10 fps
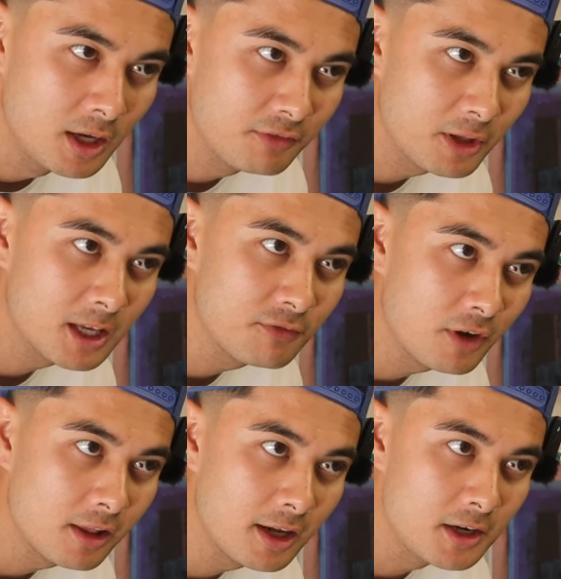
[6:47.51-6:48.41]
feel like if
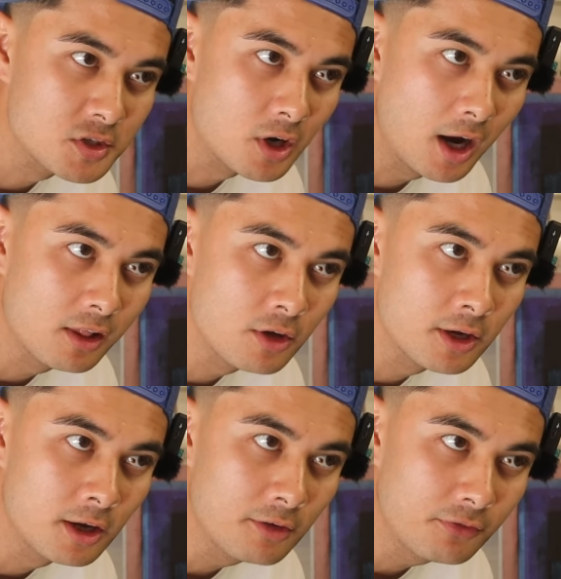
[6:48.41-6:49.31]
I let it dry
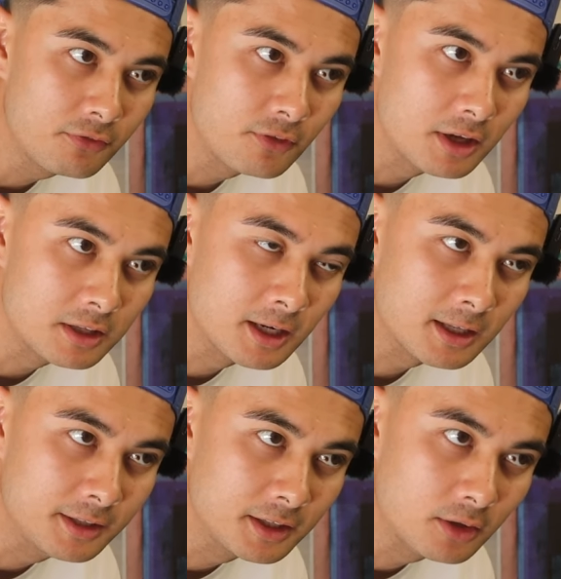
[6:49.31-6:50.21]
long enough and then I
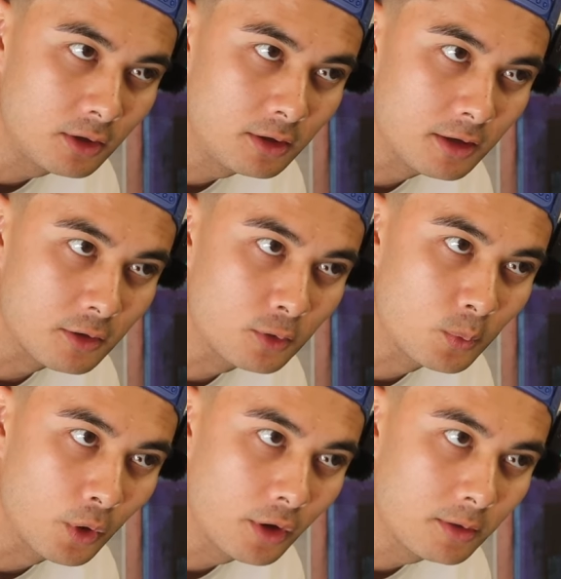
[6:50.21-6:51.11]
clear coat it, it could
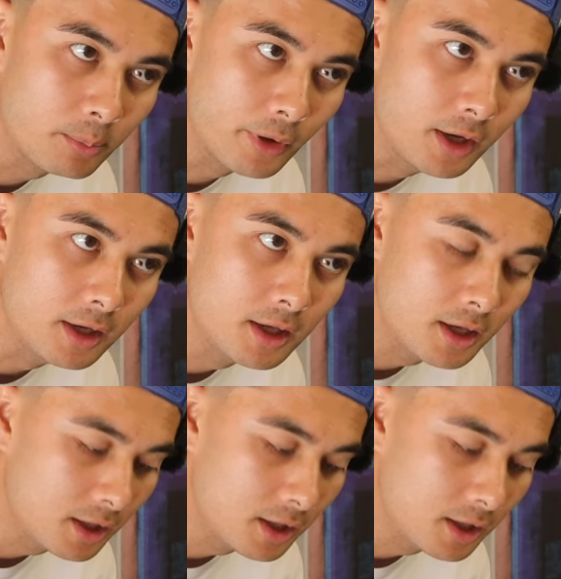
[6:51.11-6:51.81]
work, but